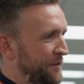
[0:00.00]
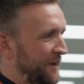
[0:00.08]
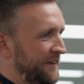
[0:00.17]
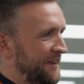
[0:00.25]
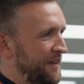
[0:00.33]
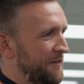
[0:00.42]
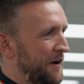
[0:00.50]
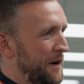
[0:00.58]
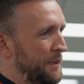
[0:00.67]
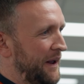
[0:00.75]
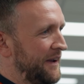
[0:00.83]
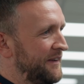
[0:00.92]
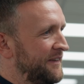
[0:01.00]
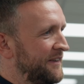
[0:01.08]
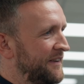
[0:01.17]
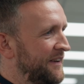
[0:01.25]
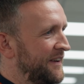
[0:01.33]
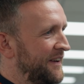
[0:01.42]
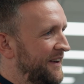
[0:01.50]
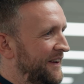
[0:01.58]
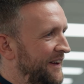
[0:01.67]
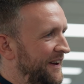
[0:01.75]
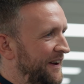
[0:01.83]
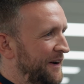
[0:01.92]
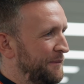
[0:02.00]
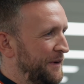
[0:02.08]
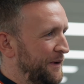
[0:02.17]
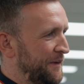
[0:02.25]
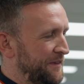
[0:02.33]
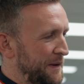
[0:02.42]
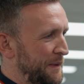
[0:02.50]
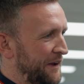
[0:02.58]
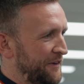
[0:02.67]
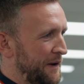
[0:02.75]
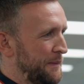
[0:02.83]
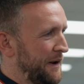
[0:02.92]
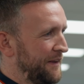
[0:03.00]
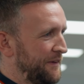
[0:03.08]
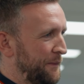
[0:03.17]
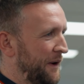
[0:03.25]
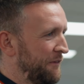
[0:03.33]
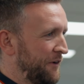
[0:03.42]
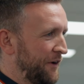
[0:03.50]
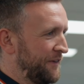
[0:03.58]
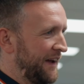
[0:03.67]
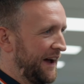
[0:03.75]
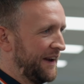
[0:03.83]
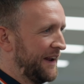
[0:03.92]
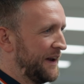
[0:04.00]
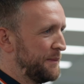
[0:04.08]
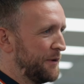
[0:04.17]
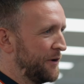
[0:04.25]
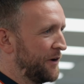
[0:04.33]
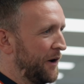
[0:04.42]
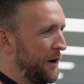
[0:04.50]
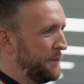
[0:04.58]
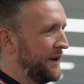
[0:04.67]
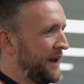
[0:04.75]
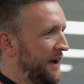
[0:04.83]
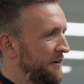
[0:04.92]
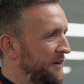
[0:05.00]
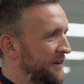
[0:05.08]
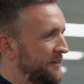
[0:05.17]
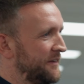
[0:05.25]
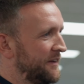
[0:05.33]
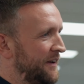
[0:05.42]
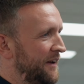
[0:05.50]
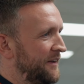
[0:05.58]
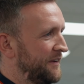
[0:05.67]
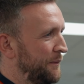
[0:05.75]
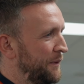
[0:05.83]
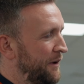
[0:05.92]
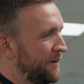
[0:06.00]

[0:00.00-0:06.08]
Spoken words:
all fixed in the right place, and we do it to the best of our ability, we haven't got to add any more carbon in areas. So we're